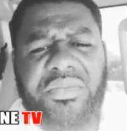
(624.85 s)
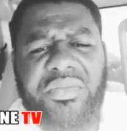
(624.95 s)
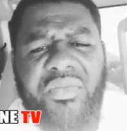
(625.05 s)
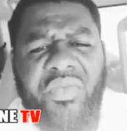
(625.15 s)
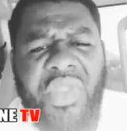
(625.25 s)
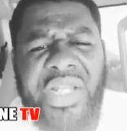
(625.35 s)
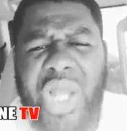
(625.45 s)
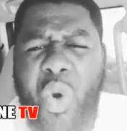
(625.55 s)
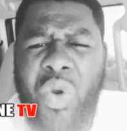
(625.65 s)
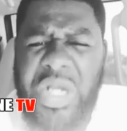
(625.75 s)
I was
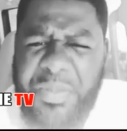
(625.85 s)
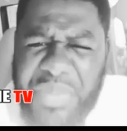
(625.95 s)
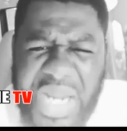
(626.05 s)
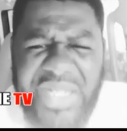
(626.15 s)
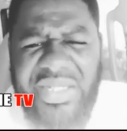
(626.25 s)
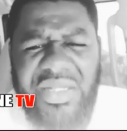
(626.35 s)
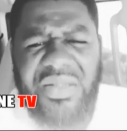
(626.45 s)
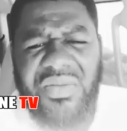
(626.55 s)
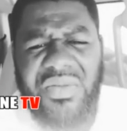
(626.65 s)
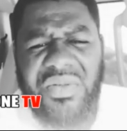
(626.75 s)
there.
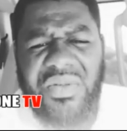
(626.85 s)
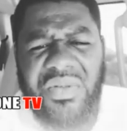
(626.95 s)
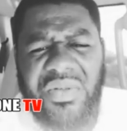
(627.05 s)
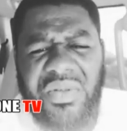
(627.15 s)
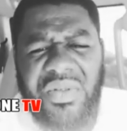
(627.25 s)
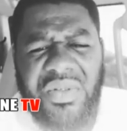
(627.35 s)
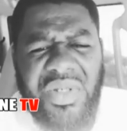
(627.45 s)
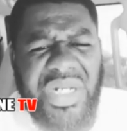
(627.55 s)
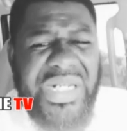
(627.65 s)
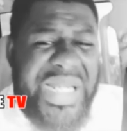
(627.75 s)
Bolare was there. You
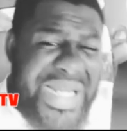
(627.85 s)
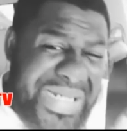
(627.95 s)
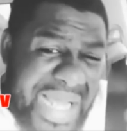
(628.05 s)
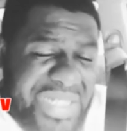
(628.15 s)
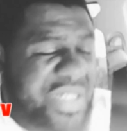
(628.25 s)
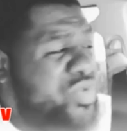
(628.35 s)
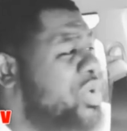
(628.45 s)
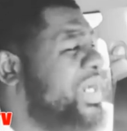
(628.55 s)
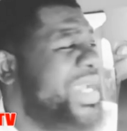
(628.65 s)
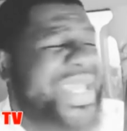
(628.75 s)
can ask Bolare this
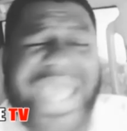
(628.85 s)
matter.